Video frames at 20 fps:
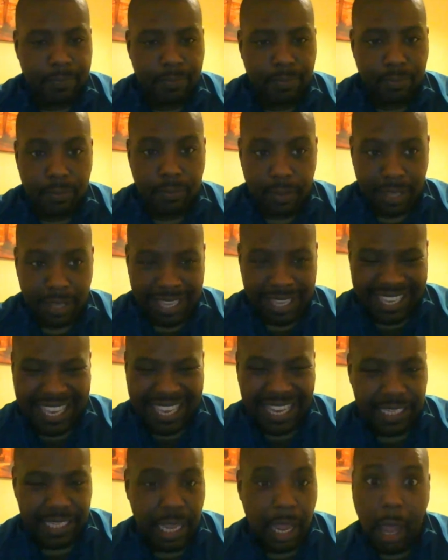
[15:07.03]
and
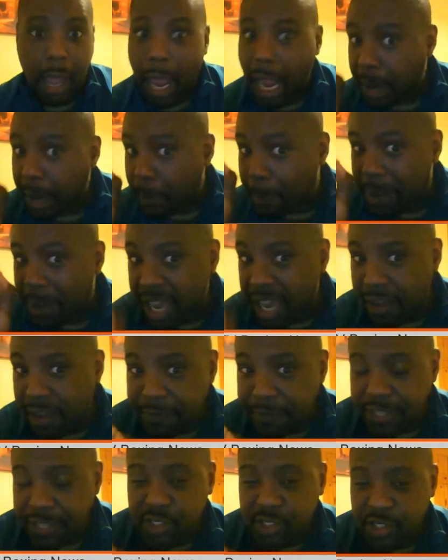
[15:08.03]
get a
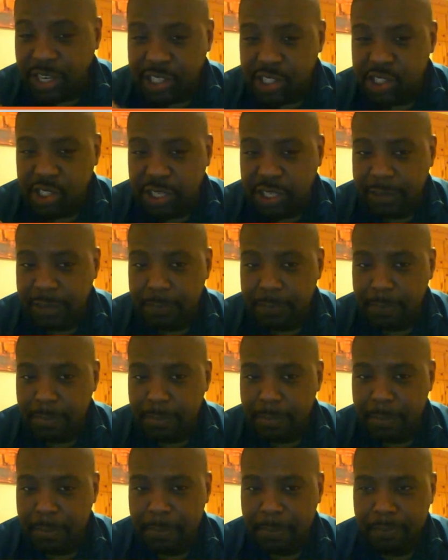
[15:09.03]
perfect
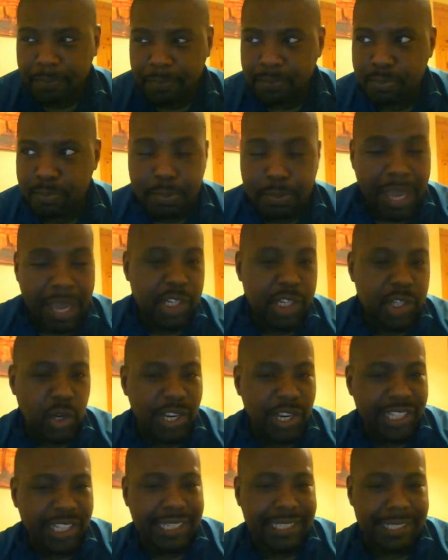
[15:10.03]
strategy.
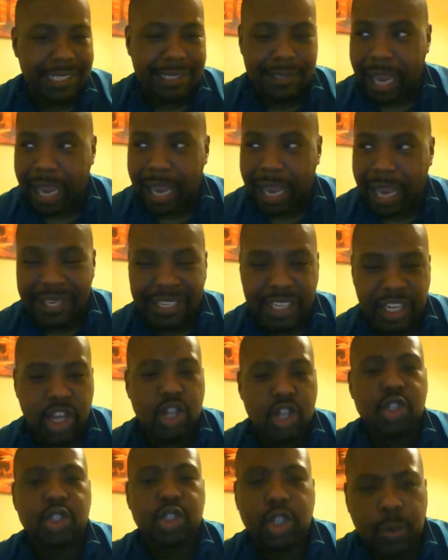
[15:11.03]
Make sure he doesn't
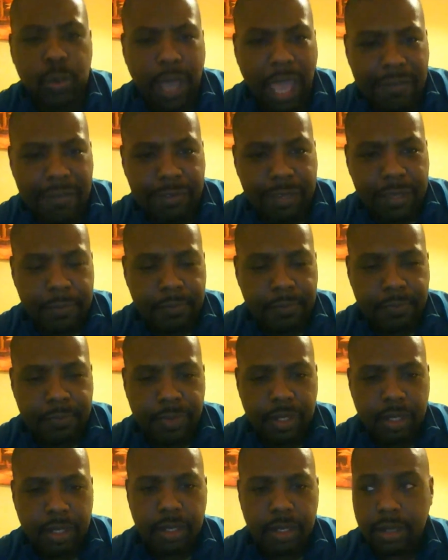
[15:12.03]
come in too
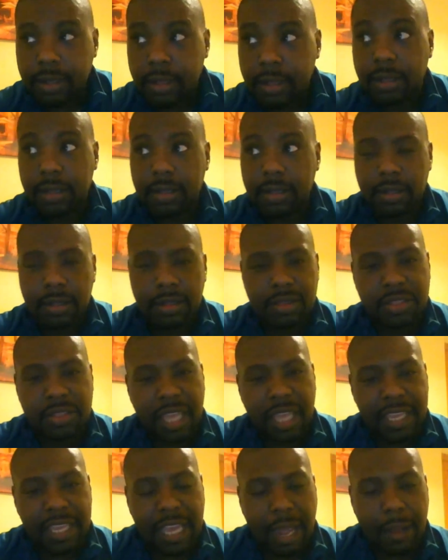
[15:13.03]
heavy,
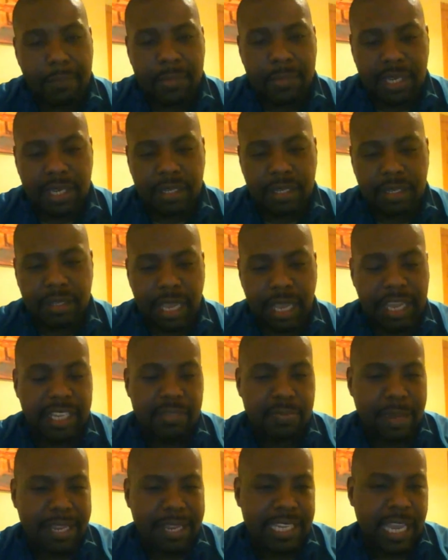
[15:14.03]
that he's
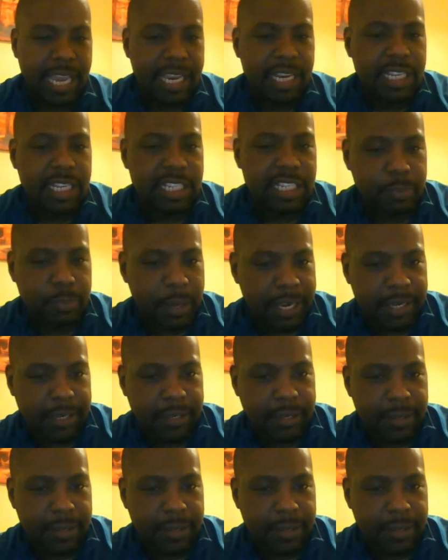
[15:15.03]
maintaining his speed,